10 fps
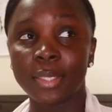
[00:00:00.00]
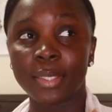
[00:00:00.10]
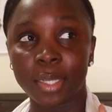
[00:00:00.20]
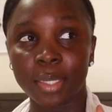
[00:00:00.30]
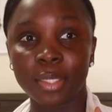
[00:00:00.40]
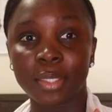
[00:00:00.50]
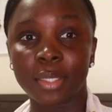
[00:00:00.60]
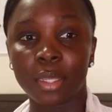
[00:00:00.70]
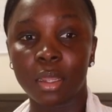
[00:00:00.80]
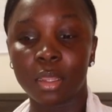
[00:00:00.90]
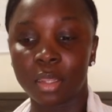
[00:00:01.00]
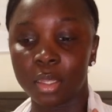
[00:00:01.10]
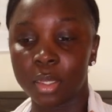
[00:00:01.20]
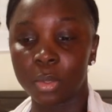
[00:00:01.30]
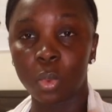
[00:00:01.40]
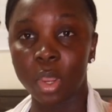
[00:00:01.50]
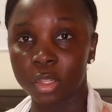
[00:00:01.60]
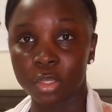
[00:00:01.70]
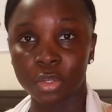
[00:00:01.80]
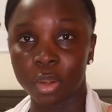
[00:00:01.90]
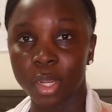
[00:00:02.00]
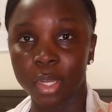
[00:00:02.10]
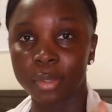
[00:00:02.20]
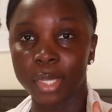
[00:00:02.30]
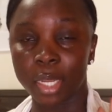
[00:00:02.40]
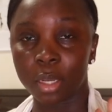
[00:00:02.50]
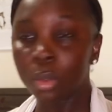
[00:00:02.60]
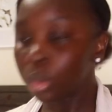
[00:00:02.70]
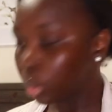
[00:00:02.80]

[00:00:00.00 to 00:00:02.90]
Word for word: since the weather started getting